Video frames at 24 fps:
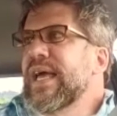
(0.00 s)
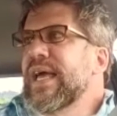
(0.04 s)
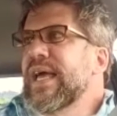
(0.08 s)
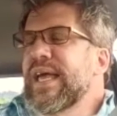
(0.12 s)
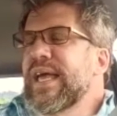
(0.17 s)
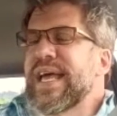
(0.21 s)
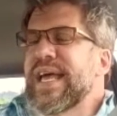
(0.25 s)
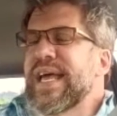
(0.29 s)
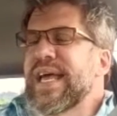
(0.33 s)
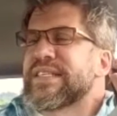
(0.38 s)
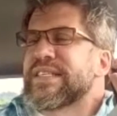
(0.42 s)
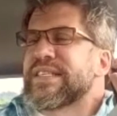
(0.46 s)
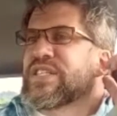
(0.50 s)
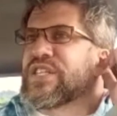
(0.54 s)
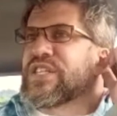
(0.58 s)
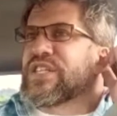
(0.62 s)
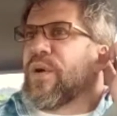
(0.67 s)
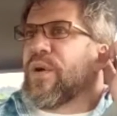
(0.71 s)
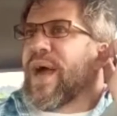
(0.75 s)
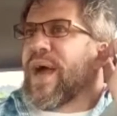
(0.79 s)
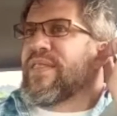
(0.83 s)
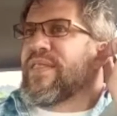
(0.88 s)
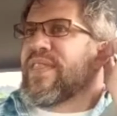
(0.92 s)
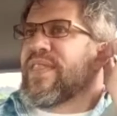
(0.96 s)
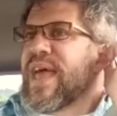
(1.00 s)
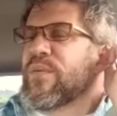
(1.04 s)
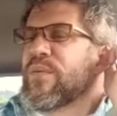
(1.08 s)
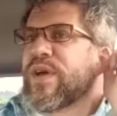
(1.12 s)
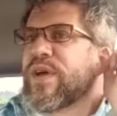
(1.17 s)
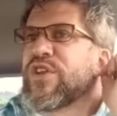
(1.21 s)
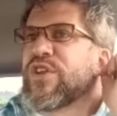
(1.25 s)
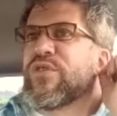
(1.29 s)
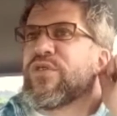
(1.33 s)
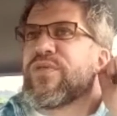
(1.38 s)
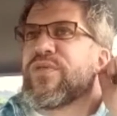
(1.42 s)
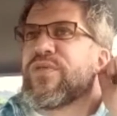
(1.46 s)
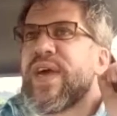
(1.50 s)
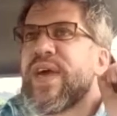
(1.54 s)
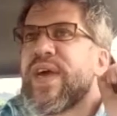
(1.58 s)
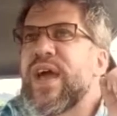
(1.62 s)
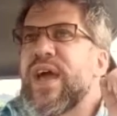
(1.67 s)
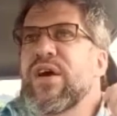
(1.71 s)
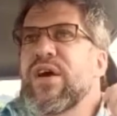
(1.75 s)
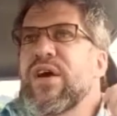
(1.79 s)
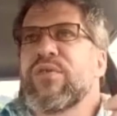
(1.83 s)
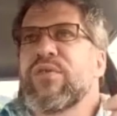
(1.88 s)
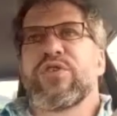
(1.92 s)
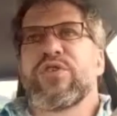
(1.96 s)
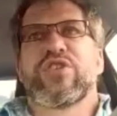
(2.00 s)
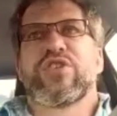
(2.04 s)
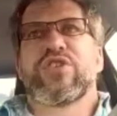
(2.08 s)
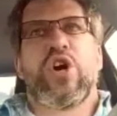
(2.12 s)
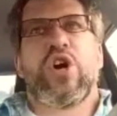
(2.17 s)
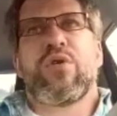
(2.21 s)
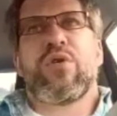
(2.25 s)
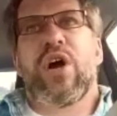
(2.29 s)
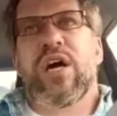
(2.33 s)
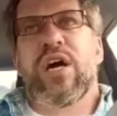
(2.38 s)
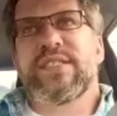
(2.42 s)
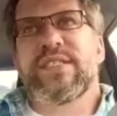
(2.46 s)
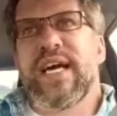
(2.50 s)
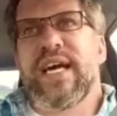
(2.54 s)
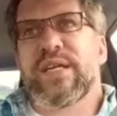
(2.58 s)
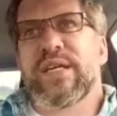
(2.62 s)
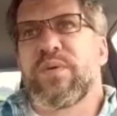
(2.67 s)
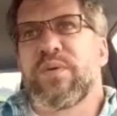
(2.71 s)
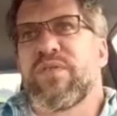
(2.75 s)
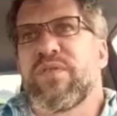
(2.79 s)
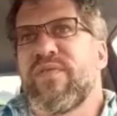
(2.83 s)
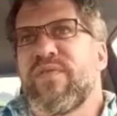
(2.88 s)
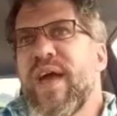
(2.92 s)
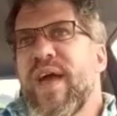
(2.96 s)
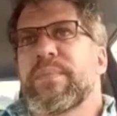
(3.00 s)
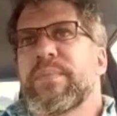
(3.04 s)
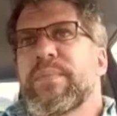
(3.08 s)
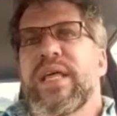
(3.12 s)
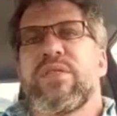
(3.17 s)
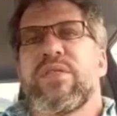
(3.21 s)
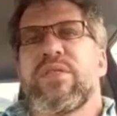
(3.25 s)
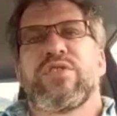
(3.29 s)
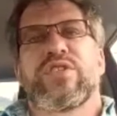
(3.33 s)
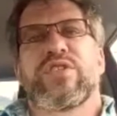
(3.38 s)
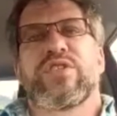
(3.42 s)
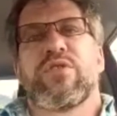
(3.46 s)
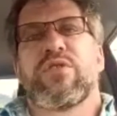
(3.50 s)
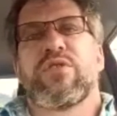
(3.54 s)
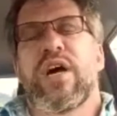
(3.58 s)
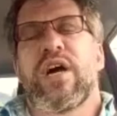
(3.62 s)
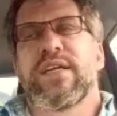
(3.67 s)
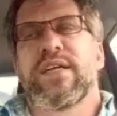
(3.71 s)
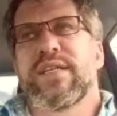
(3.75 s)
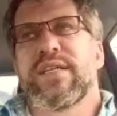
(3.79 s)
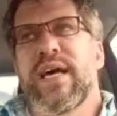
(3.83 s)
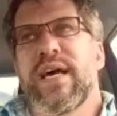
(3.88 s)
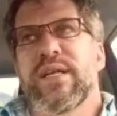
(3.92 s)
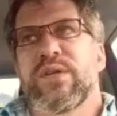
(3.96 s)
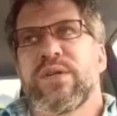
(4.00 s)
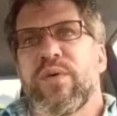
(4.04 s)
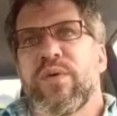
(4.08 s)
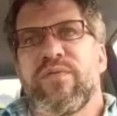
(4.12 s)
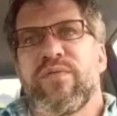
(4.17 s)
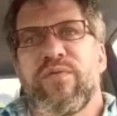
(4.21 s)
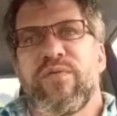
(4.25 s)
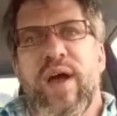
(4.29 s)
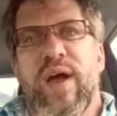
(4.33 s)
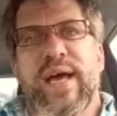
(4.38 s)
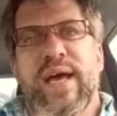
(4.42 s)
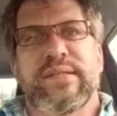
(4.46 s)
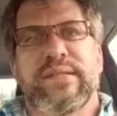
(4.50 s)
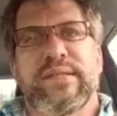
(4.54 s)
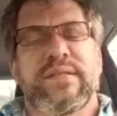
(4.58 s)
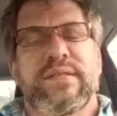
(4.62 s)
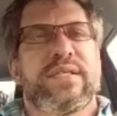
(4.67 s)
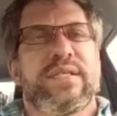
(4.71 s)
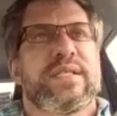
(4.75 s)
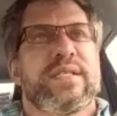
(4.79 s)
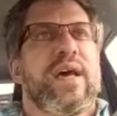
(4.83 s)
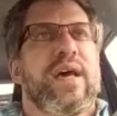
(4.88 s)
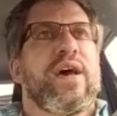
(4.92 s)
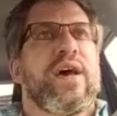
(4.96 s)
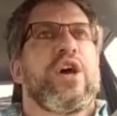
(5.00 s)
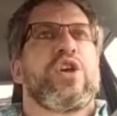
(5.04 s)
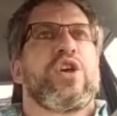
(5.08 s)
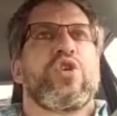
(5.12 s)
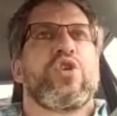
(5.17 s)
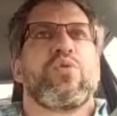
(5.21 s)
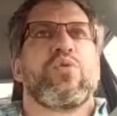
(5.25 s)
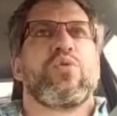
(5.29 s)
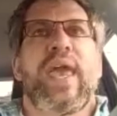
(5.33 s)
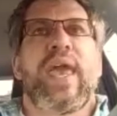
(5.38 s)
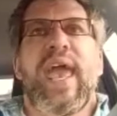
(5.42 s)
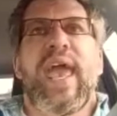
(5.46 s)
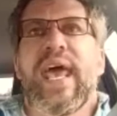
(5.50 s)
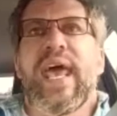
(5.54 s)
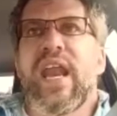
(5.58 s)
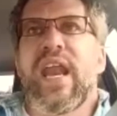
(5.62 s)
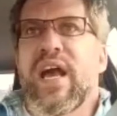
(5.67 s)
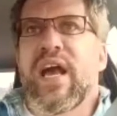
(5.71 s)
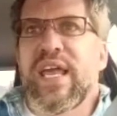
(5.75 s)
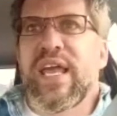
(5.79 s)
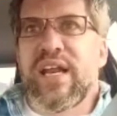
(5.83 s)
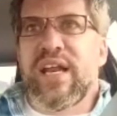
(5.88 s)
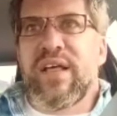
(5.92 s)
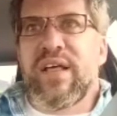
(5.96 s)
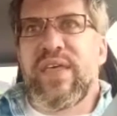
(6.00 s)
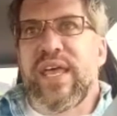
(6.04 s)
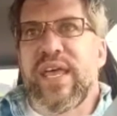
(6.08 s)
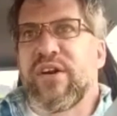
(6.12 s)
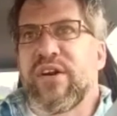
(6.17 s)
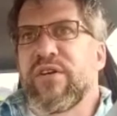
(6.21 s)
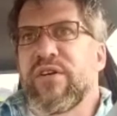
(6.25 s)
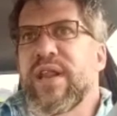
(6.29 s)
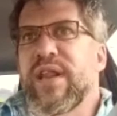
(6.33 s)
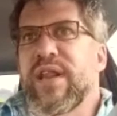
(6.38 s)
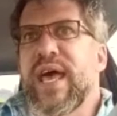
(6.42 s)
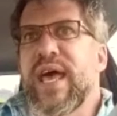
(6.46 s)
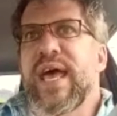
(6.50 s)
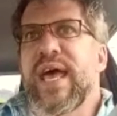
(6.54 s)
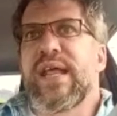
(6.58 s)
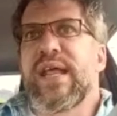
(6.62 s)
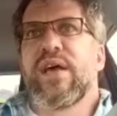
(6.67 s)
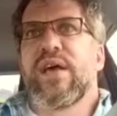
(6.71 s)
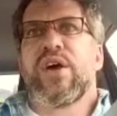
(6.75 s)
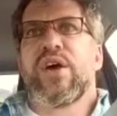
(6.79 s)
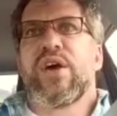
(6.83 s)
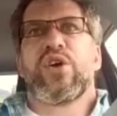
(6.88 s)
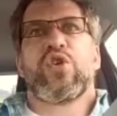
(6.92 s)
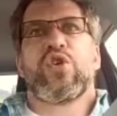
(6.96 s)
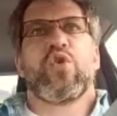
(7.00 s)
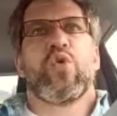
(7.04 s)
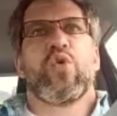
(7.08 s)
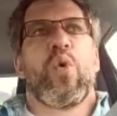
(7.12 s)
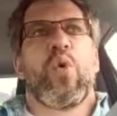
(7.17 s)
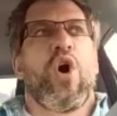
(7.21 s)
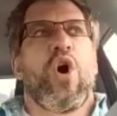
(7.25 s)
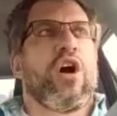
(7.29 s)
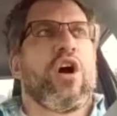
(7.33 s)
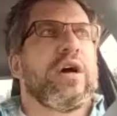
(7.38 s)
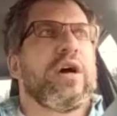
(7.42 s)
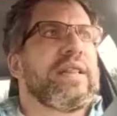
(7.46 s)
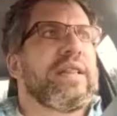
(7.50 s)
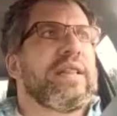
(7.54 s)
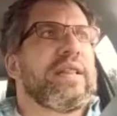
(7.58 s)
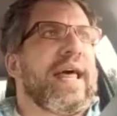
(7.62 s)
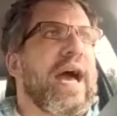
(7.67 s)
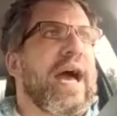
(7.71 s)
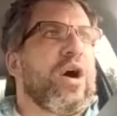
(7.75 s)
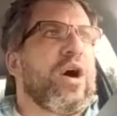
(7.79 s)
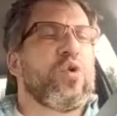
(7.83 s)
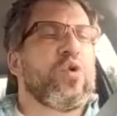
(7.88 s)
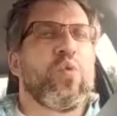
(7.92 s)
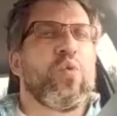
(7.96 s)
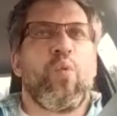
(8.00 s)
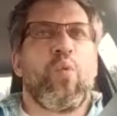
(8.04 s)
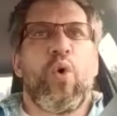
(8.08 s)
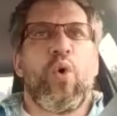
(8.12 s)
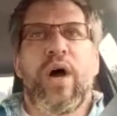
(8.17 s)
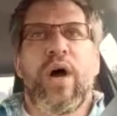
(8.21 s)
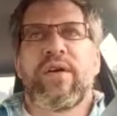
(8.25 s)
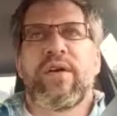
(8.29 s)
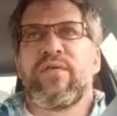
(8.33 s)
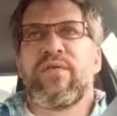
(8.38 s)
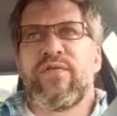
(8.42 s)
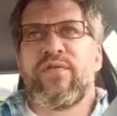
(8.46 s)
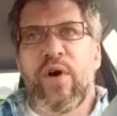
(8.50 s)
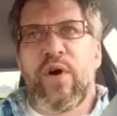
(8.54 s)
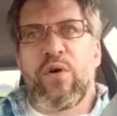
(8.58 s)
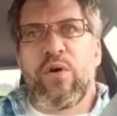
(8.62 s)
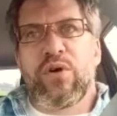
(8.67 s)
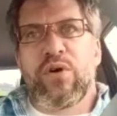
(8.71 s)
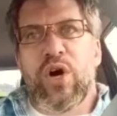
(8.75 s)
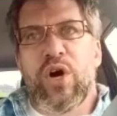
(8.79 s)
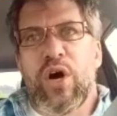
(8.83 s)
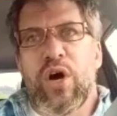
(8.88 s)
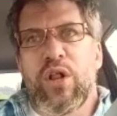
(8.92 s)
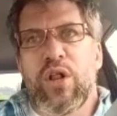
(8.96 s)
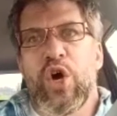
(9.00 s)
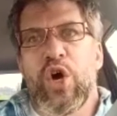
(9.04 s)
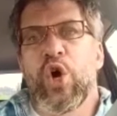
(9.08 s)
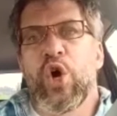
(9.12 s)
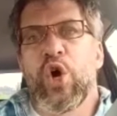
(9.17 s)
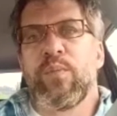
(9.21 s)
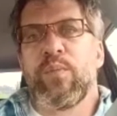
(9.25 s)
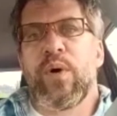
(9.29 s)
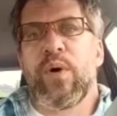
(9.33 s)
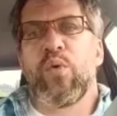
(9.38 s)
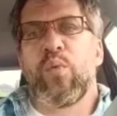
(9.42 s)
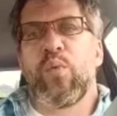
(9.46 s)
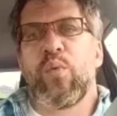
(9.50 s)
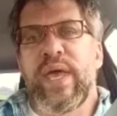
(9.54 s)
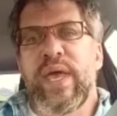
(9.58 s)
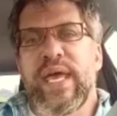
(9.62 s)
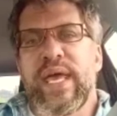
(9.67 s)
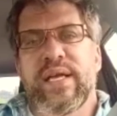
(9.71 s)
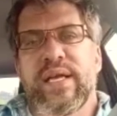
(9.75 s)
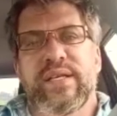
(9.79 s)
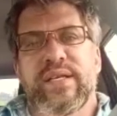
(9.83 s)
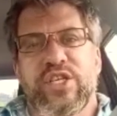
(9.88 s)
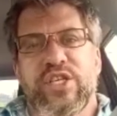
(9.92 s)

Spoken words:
And so, and then when you're there, there's no contact with family, there's no contact with friends. You cannot get on the internet. You are allowed one phone call home a week to